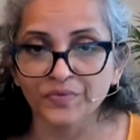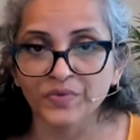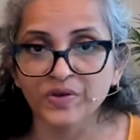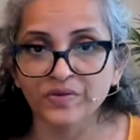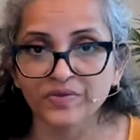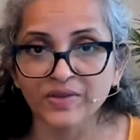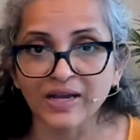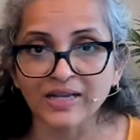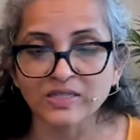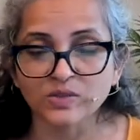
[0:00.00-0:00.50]

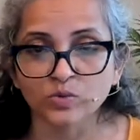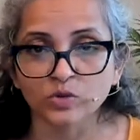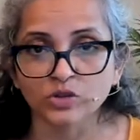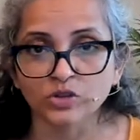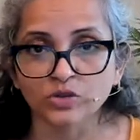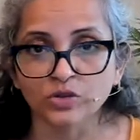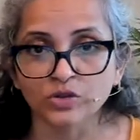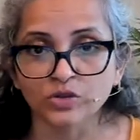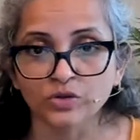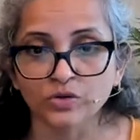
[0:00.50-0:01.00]
if that's
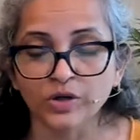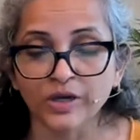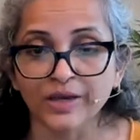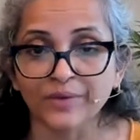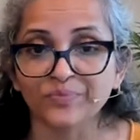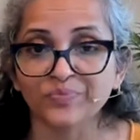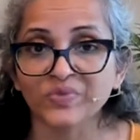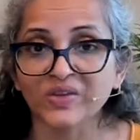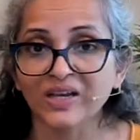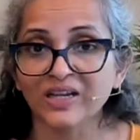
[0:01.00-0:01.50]
what you're
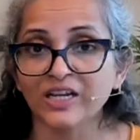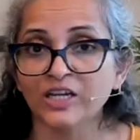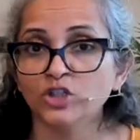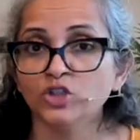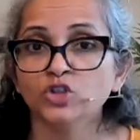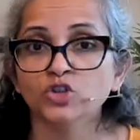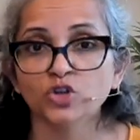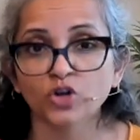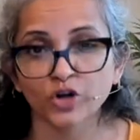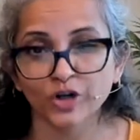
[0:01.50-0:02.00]
doing, and
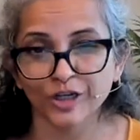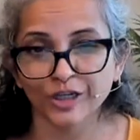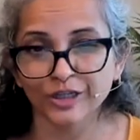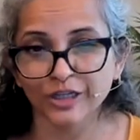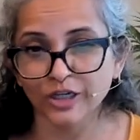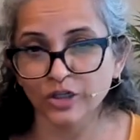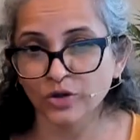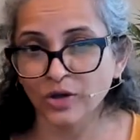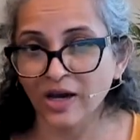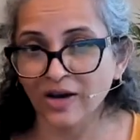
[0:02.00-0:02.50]
ensuring
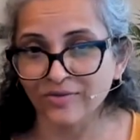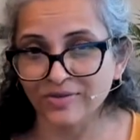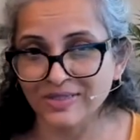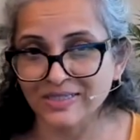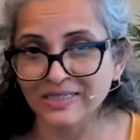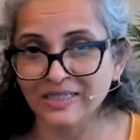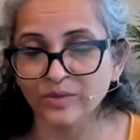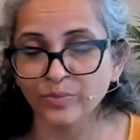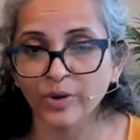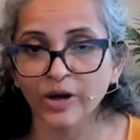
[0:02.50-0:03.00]
that you have a
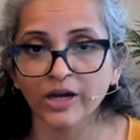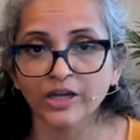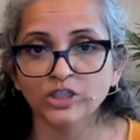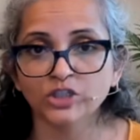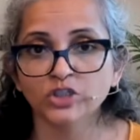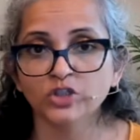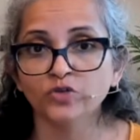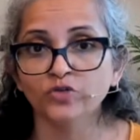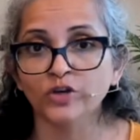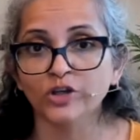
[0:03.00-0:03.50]
sleep
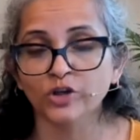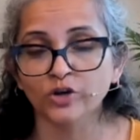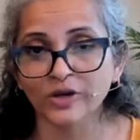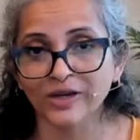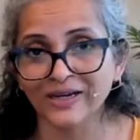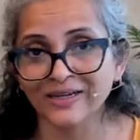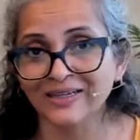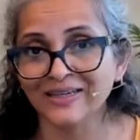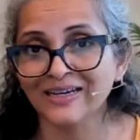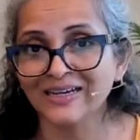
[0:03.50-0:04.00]
hygiene where you're
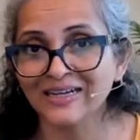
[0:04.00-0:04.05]
getting